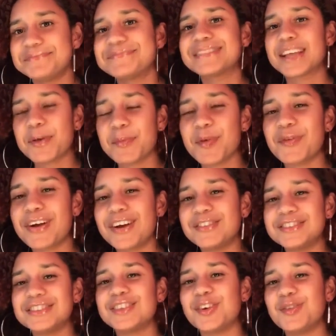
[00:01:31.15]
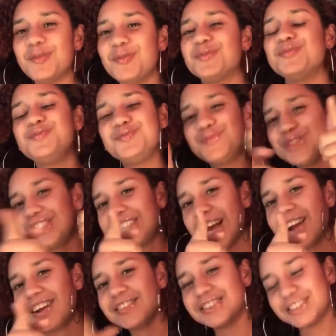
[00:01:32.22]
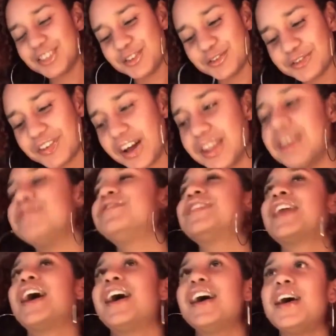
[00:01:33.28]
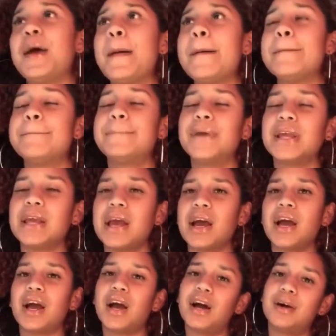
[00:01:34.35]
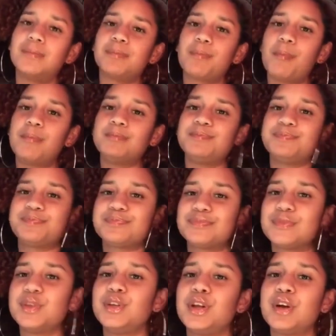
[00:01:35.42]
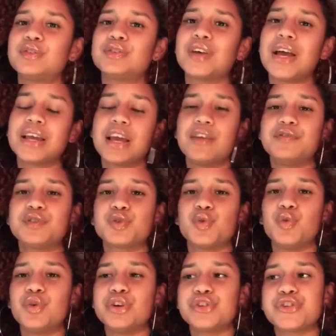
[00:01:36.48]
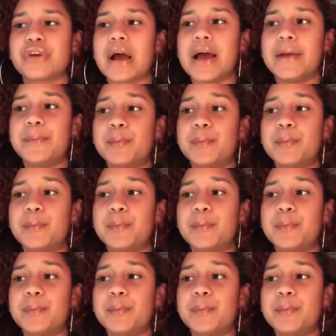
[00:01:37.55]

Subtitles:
He came around, so shout out to your father for that. But yeah, you know, so I gave school a try.